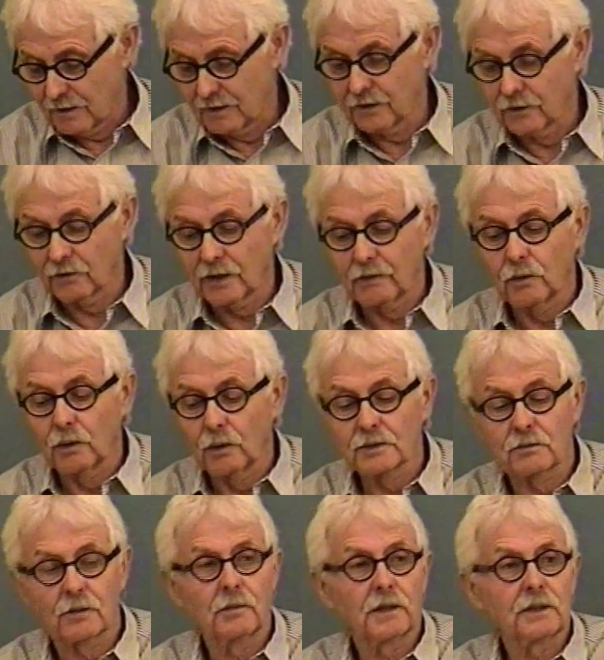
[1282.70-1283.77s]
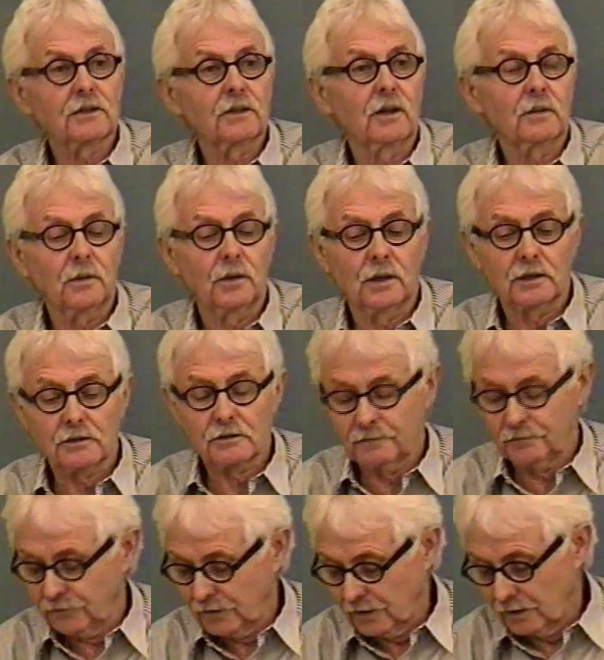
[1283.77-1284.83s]
And here I was with my stopwatch.
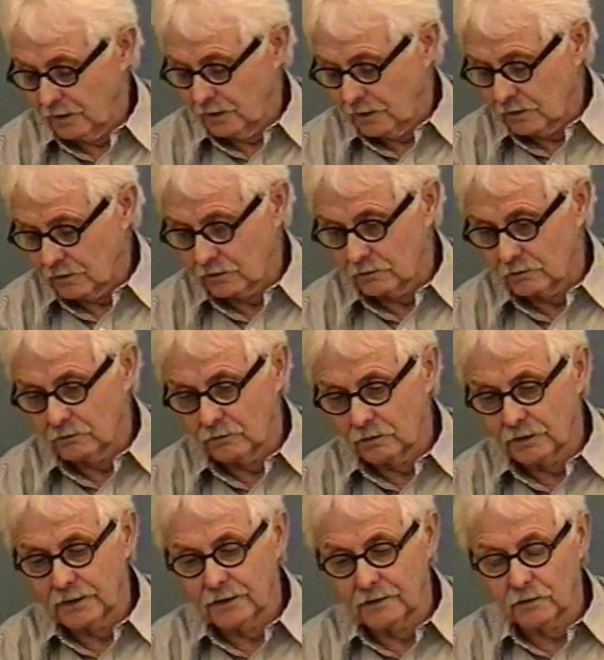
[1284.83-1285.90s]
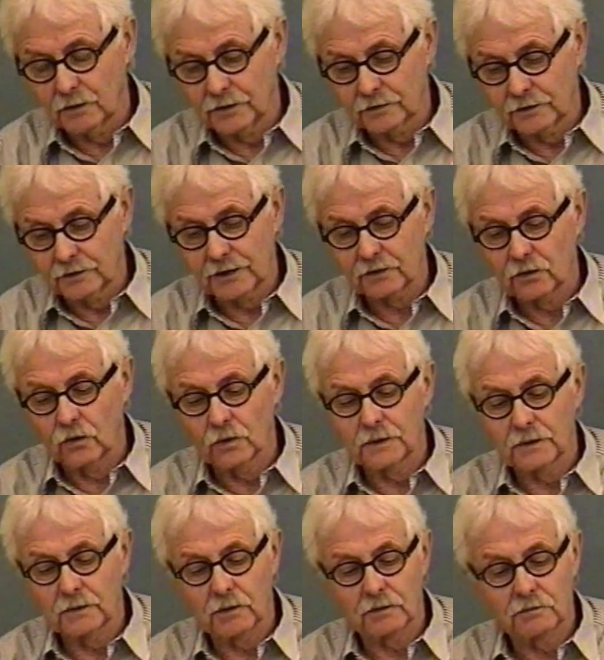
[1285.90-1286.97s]
So what your dad
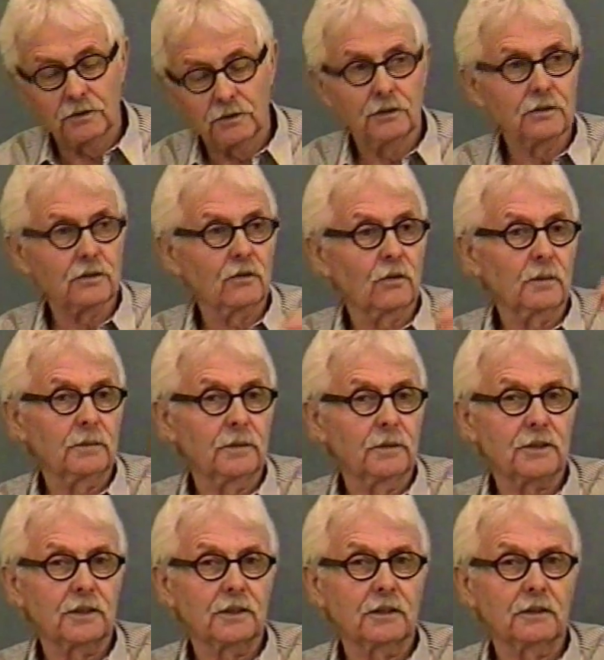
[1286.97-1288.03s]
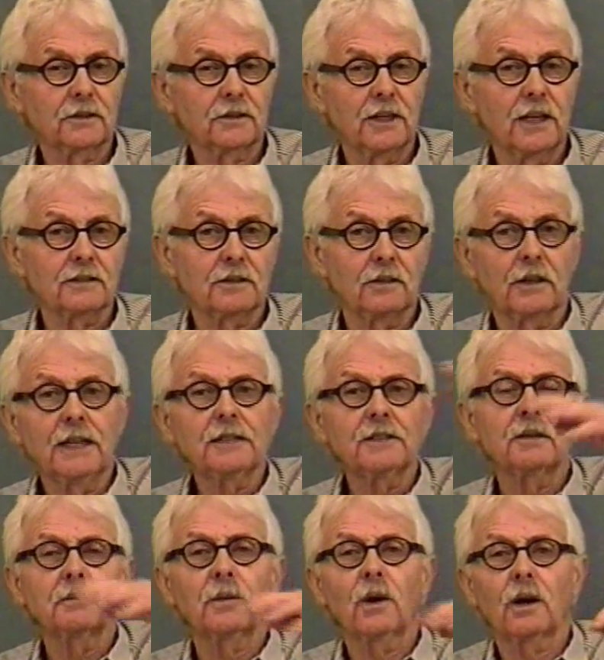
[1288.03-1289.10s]
told me was, "Would you just go up and sit in the stands?" Now,
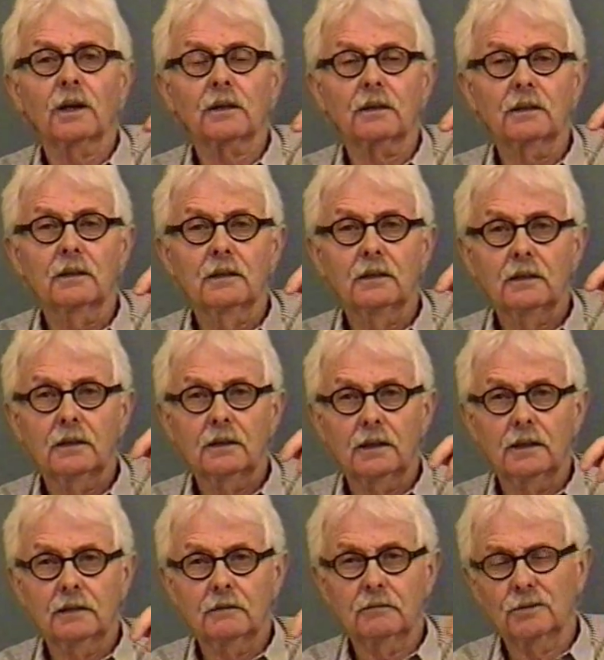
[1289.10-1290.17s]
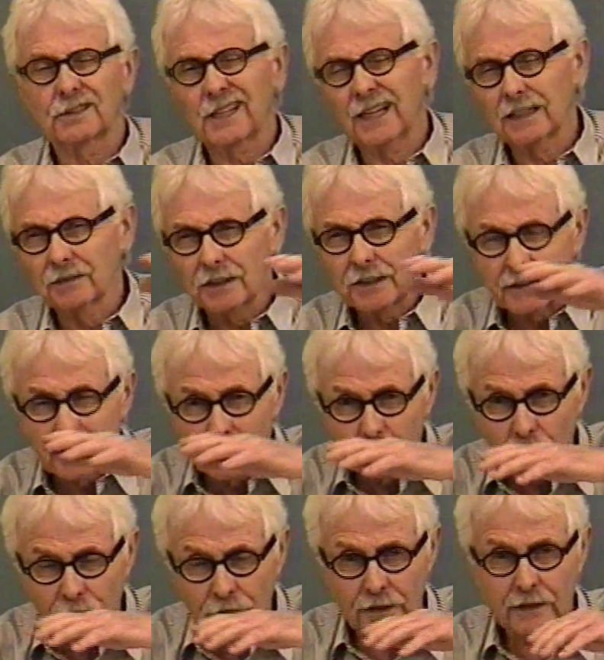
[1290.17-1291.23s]
Hastings Park was kind of a
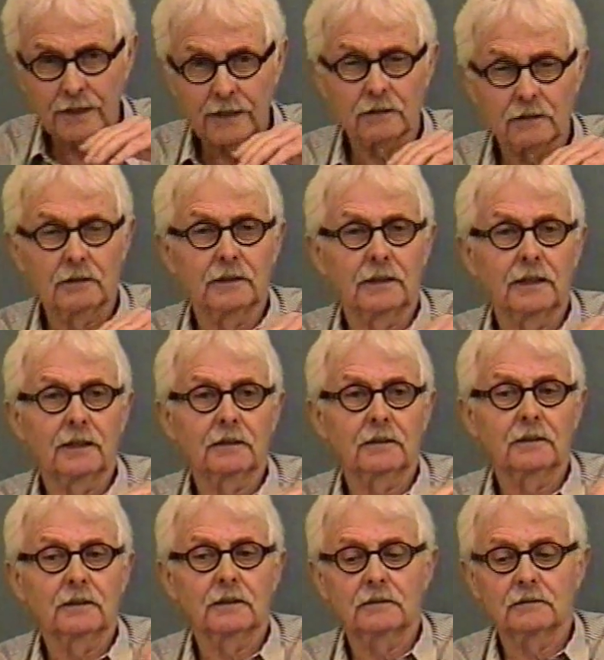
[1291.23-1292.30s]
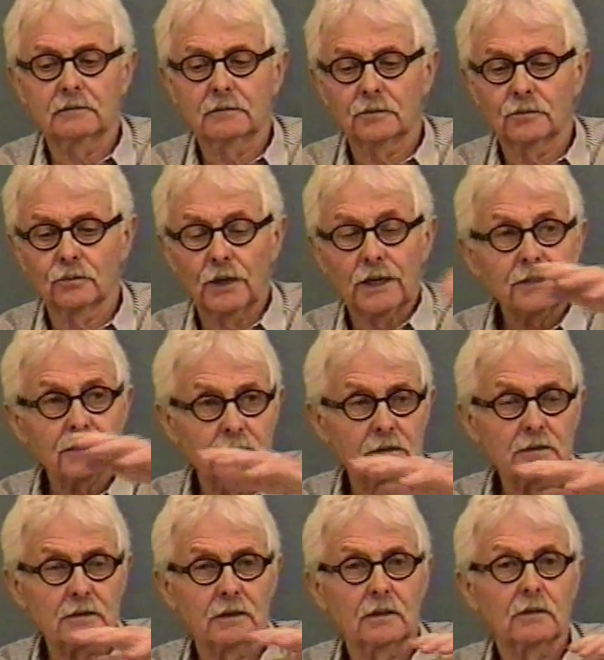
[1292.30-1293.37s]
double thing. It had
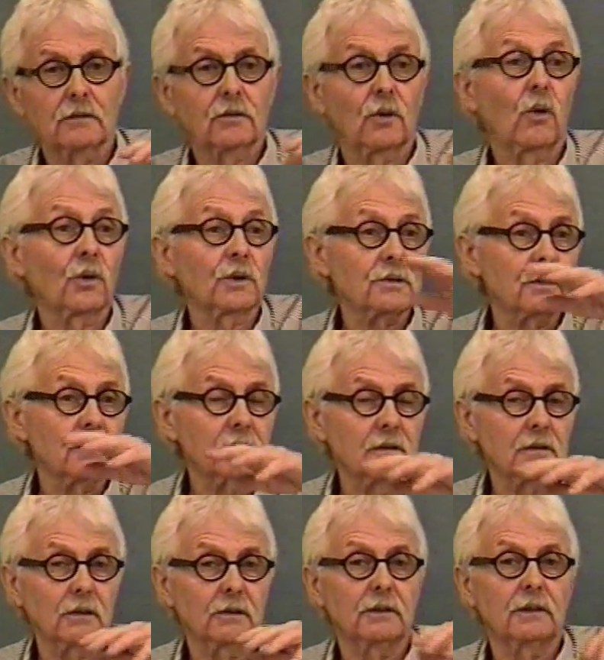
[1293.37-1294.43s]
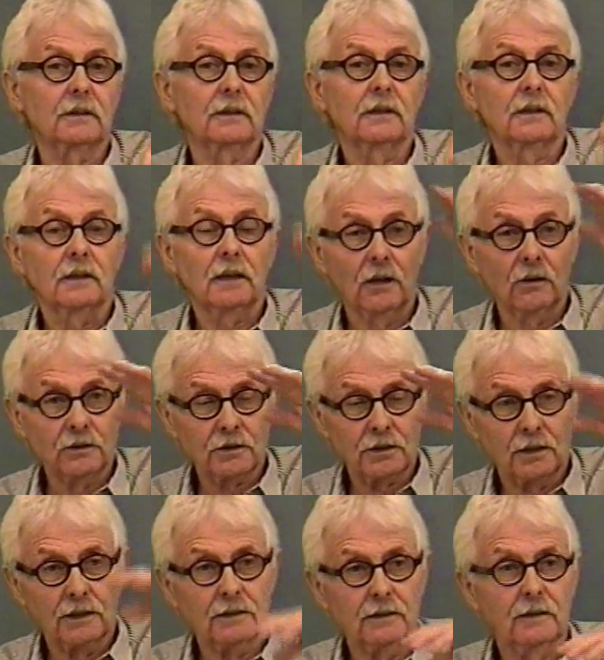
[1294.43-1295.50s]
races for horses on the
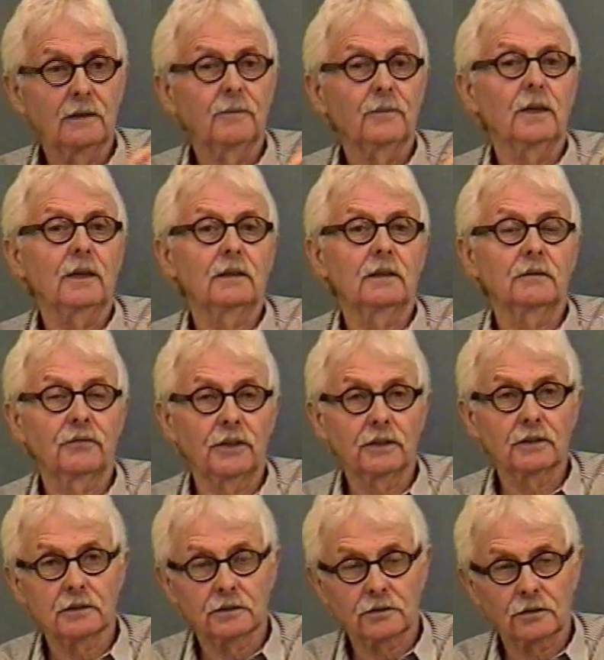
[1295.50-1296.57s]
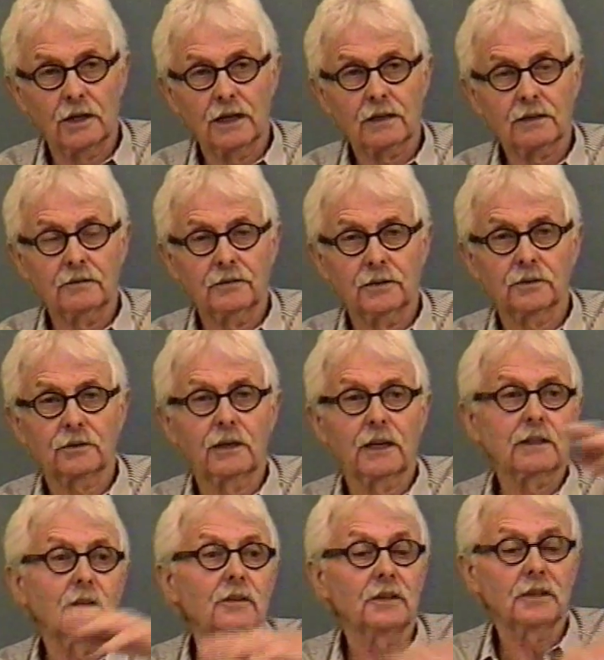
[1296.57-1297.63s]
outside and a field
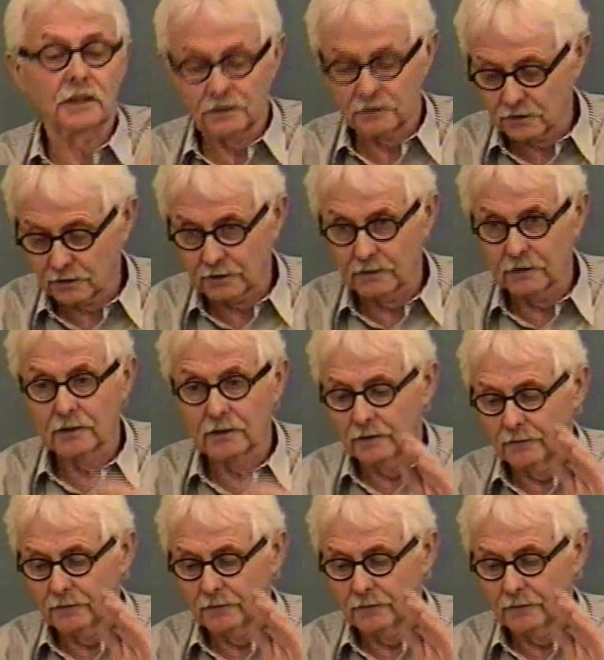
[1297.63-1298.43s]
track on the inside.